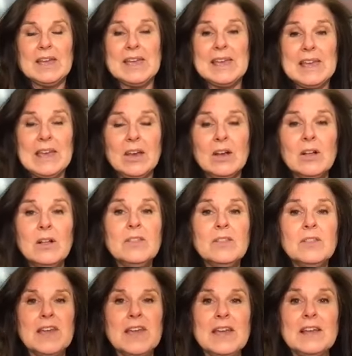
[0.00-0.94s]
kill
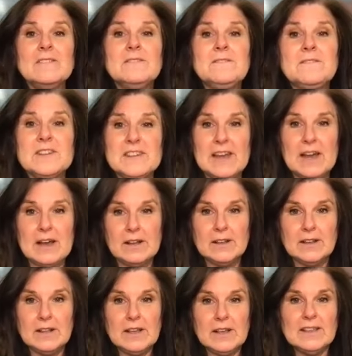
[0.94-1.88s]
the
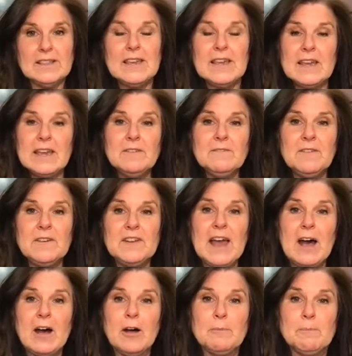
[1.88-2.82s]
infidel
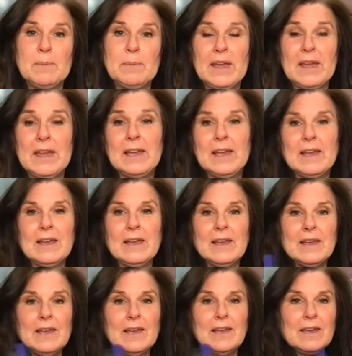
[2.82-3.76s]
being
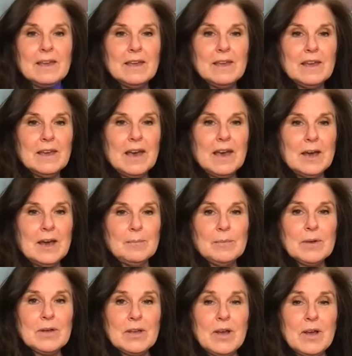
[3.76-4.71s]

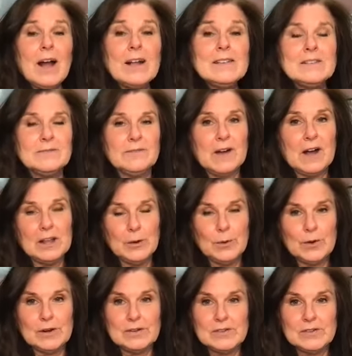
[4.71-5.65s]
God's
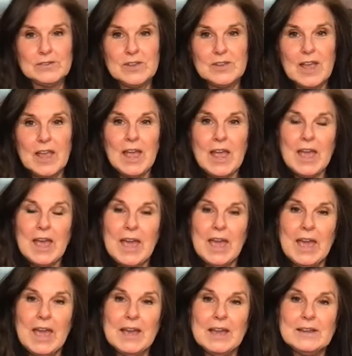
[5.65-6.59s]
followers.
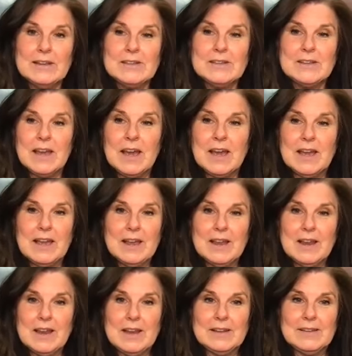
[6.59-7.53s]
and
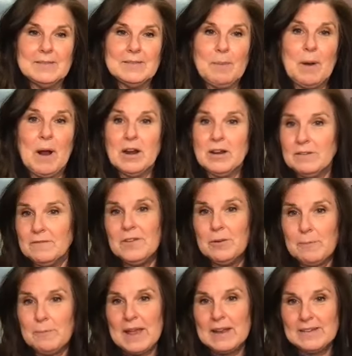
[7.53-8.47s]
it's part of
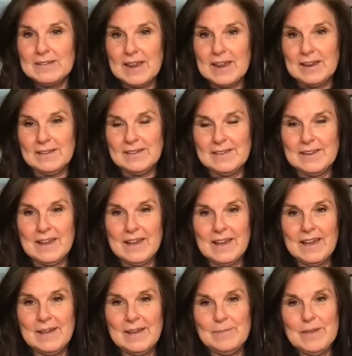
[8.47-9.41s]
their mandate
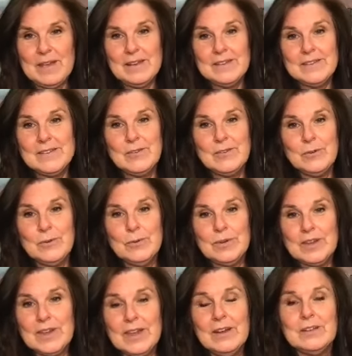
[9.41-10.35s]
to
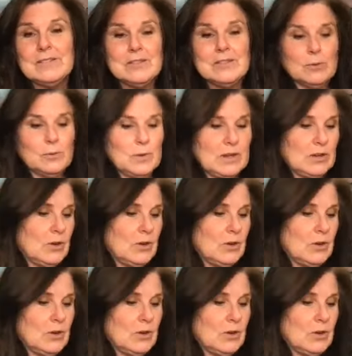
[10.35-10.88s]
kill. So we